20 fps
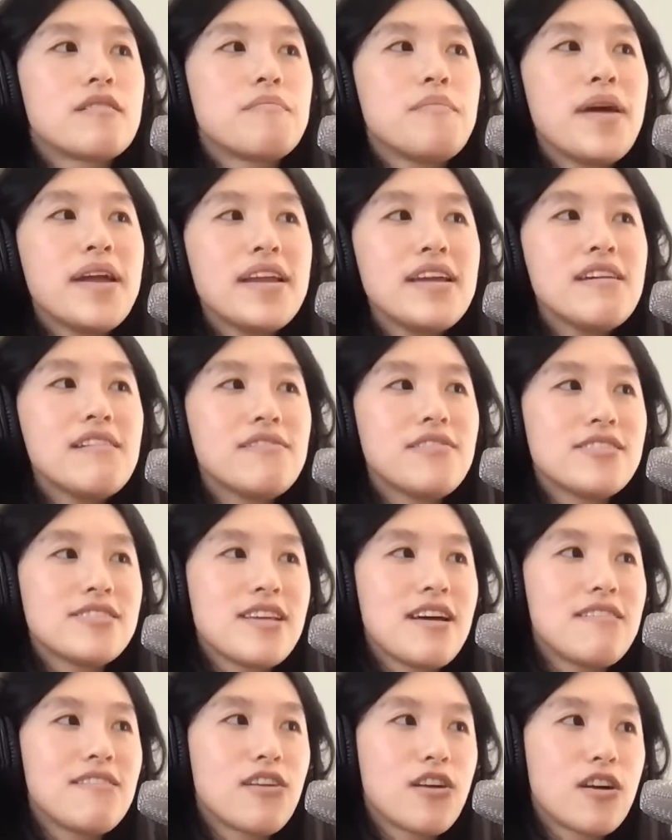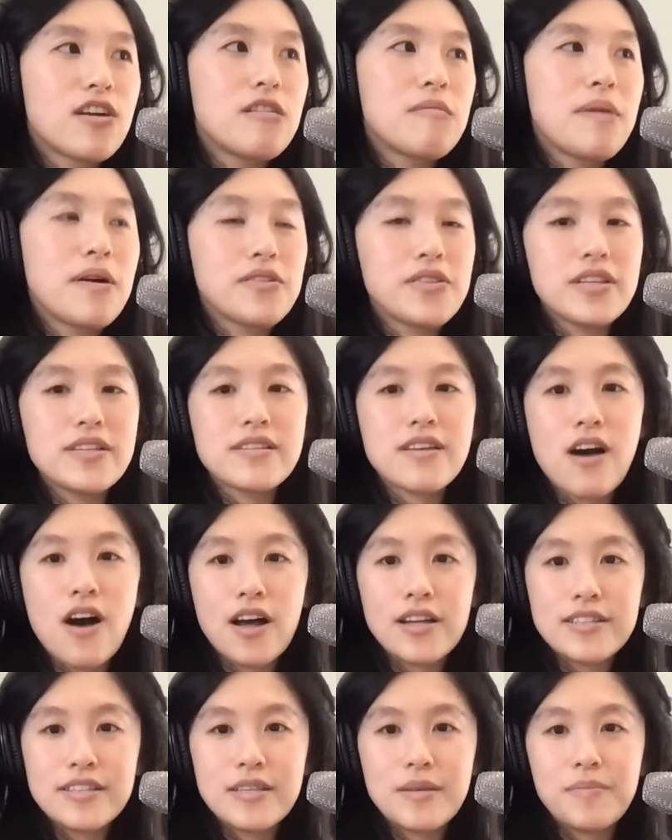many of us have heard about this
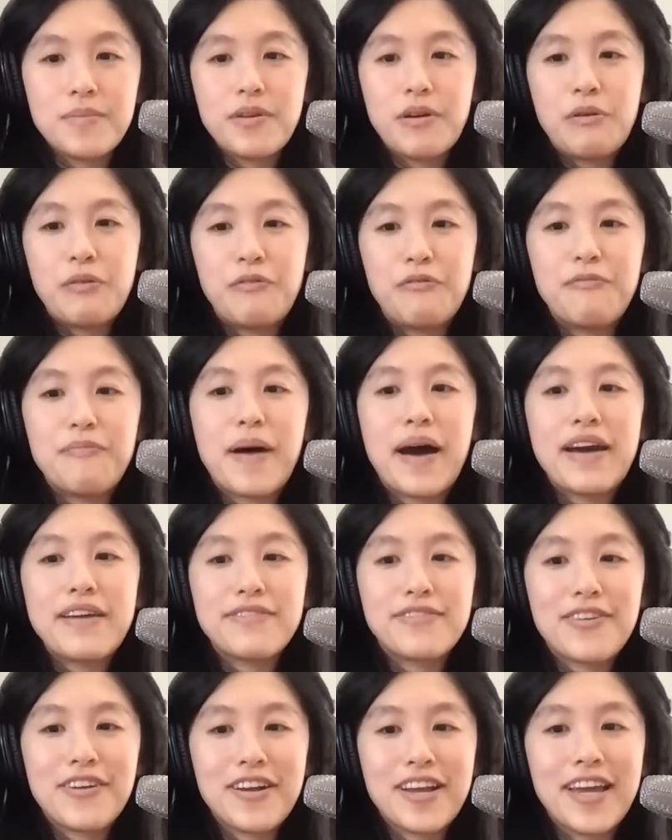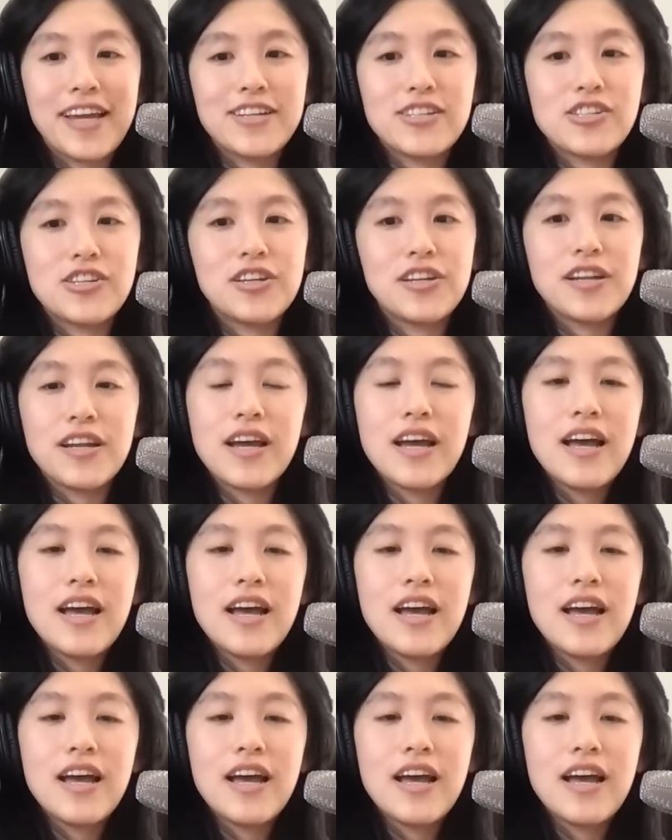concept of bifurcation.